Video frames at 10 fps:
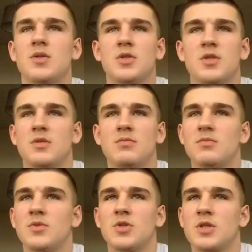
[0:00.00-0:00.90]
just
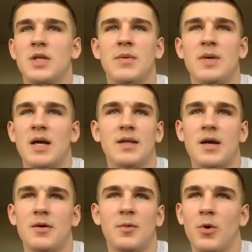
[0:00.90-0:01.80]
keep your head
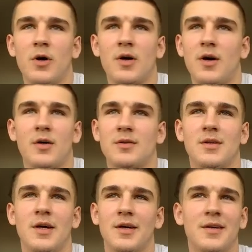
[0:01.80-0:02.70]
down and work hard.
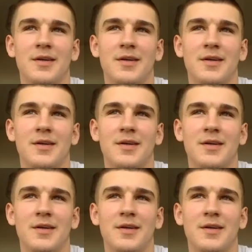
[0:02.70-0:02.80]
Like,